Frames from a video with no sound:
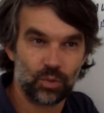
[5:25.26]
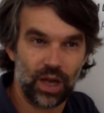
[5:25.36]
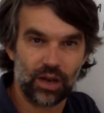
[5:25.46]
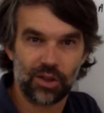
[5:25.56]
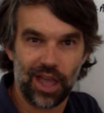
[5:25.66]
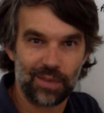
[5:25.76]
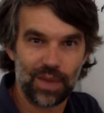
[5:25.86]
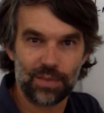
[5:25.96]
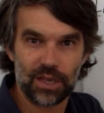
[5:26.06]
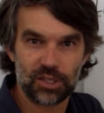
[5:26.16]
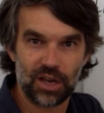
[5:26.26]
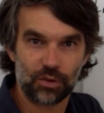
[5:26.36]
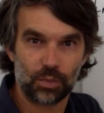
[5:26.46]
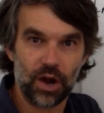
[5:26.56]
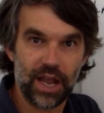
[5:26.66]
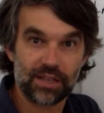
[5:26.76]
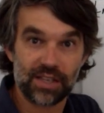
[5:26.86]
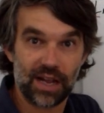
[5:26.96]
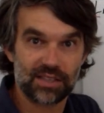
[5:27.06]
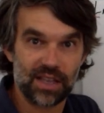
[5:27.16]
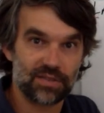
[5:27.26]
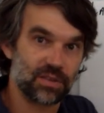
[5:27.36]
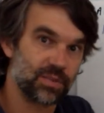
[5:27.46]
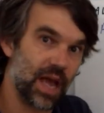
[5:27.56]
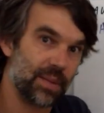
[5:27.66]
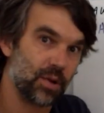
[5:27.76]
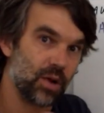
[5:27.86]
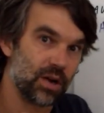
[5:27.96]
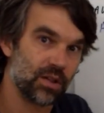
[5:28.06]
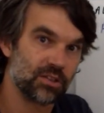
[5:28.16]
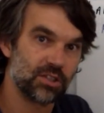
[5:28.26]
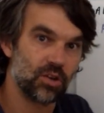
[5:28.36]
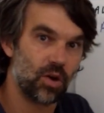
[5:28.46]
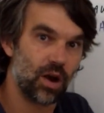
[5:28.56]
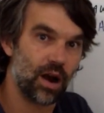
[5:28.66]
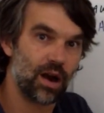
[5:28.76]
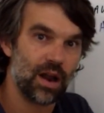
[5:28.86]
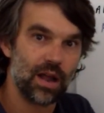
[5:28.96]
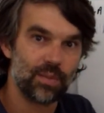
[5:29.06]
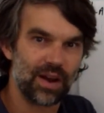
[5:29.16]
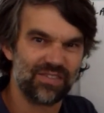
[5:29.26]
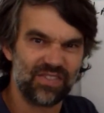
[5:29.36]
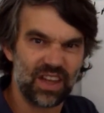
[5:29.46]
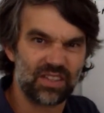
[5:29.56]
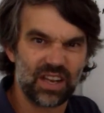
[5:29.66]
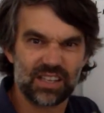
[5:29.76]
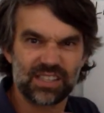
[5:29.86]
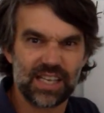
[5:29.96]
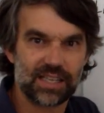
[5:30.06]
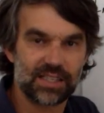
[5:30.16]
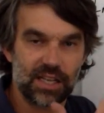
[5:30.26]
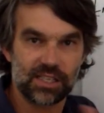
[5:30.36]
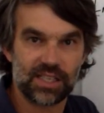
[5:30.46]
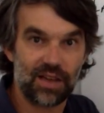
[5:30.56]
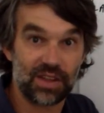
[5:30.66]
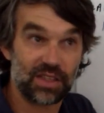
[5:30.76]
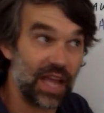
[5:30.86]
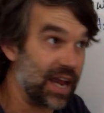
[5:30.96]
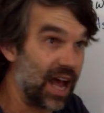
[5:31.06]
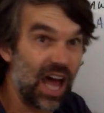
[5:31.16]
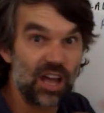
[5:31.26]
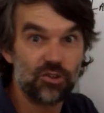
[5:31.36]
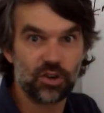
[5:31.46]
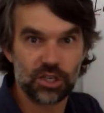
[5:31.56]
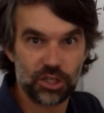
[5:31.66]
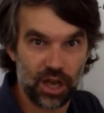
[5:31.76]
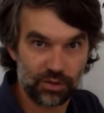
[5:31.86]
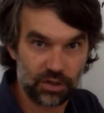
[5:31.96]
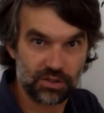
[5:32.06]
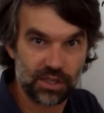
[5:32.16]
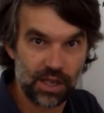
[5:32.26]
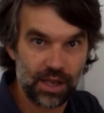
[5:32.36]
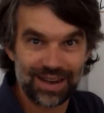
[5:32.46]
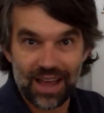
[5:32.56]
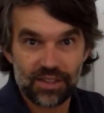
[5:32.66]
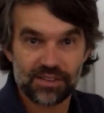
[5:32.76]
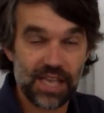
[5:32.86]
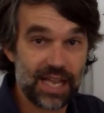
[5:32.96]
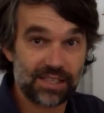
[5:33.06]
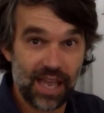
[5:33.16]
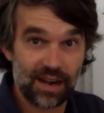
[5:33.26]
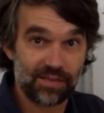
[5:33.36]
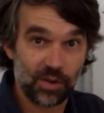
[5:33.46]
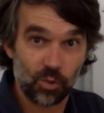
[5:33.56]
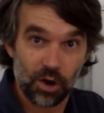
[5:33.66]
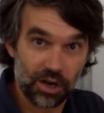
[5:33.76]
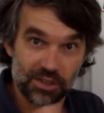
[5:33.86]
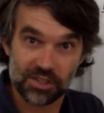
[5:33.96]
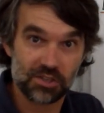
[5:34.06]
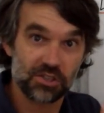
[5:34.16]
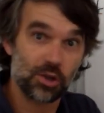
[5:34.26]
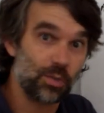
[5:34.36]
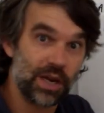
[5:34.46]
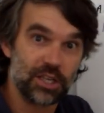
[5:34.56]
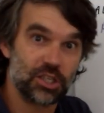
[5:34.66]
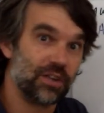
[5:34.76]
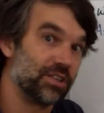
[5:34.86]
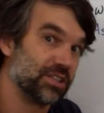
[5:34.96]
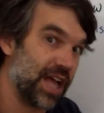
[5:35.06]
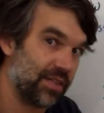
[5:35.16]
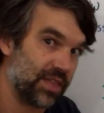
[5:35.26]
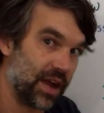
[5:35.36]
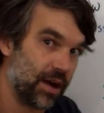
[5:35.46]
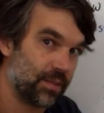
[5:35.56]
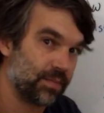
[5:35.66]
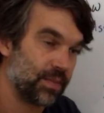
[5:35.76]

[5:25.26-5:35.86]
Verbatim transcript: well, okay, maybe a shovel breaks and I save some time going to the store, but a fifth and a sixth and a seventh and a hundred shovels. Now these guys can't even work because there's so many shovels out there.